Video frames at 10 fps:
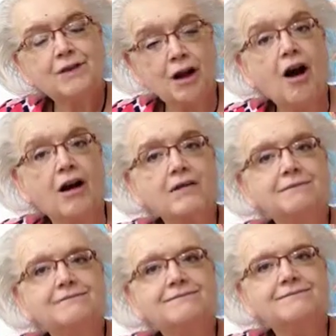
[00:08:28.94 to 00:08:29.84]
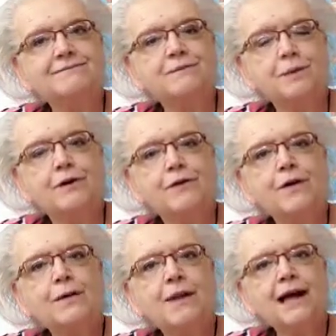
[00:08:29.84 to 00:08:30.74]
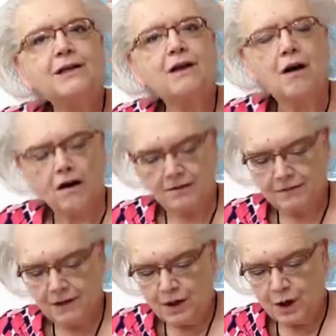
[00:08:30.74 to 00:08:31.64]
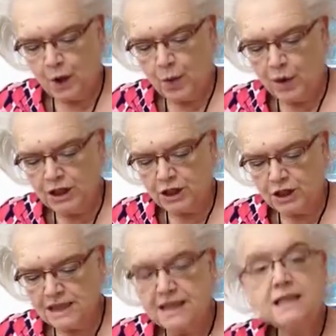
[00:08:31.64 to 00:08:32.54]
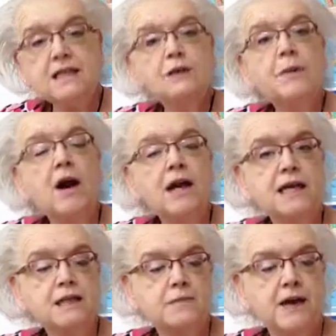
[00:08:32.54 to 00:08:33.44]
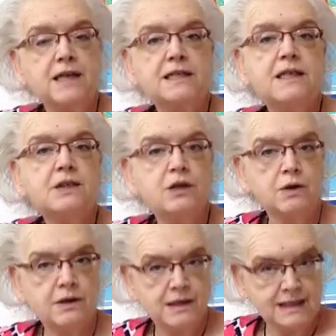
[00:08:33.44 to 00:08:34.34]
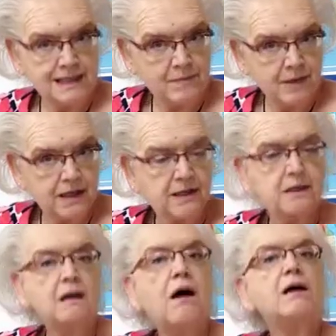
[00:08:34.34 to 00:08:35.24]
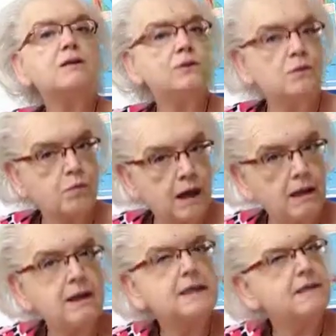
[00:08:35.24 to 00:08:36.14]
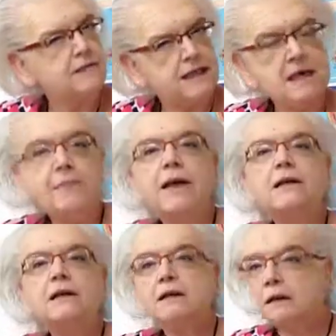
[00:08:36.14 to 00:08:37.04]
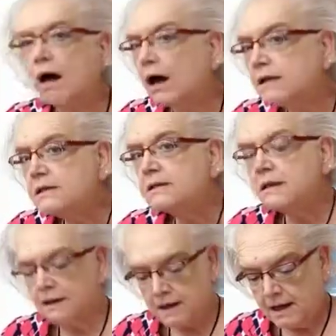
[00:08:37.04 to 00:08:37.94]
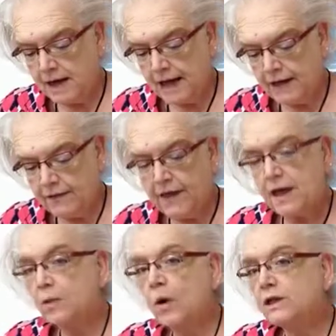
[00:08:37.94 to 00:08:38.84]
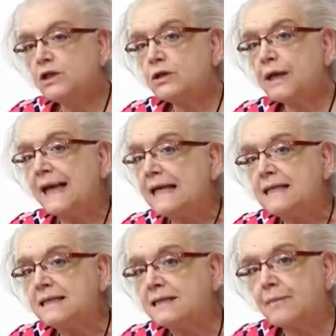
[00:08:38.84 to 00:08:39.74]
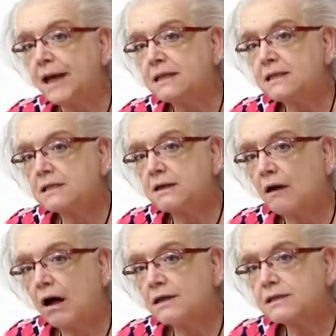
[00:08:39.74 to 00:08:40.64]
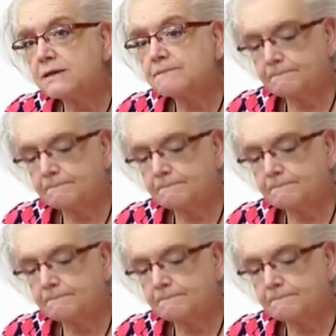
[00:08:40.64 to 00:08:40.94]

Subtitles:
Car. We're referring back to car. Which is in this parking space is your dependent clause, the relative dependent clause. And then what's your independent clause?